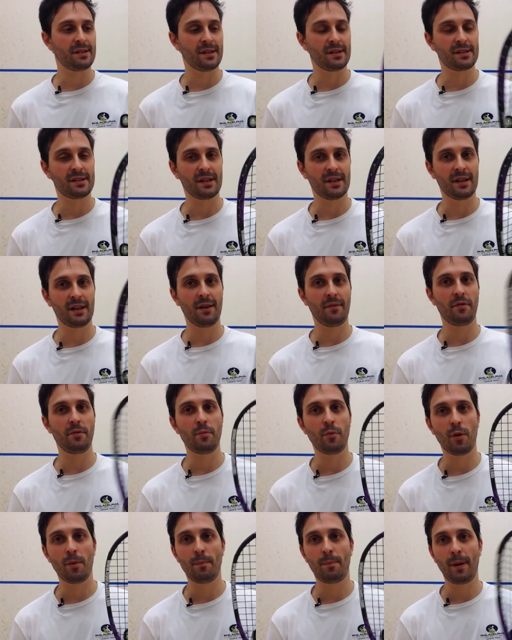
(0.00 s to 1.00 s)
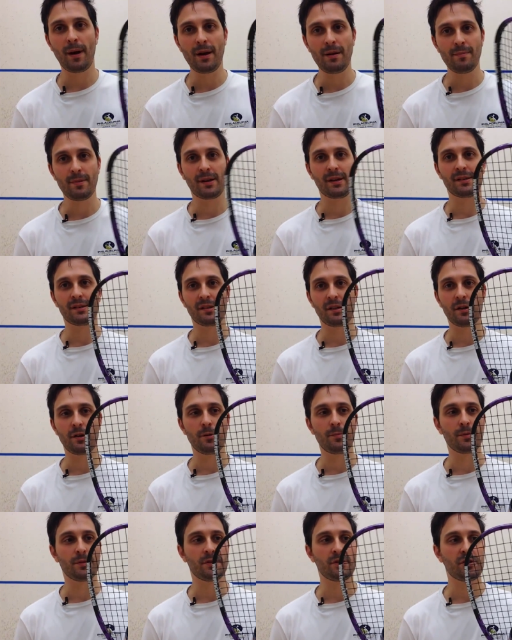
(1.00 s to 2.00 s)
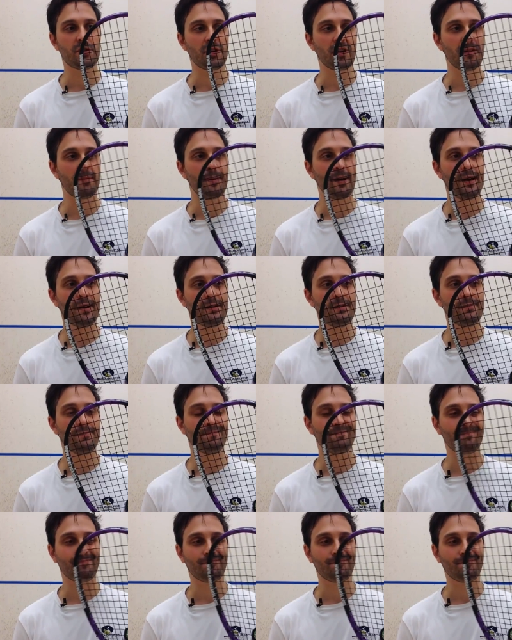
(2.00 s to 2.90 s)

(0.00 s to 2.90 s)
that it's going to give you more bite because of the open stringing pattern.